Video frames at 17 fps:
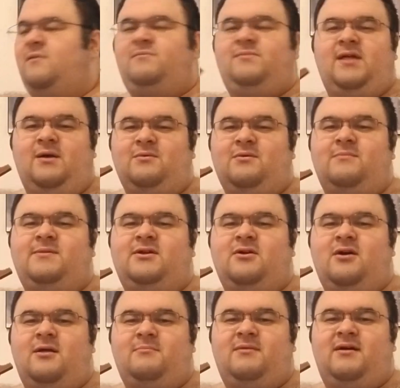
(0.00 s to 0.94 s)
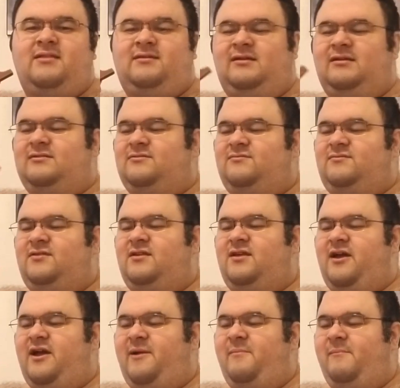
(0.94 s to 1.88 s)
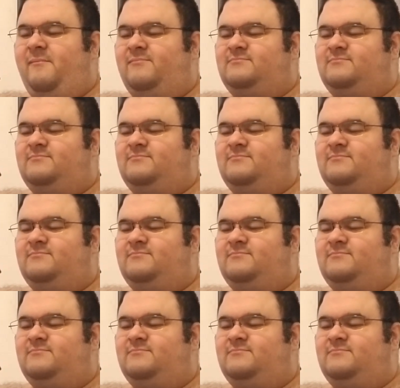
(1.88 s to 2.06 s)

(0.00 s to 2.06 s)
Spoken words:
That will be gone by the end of today.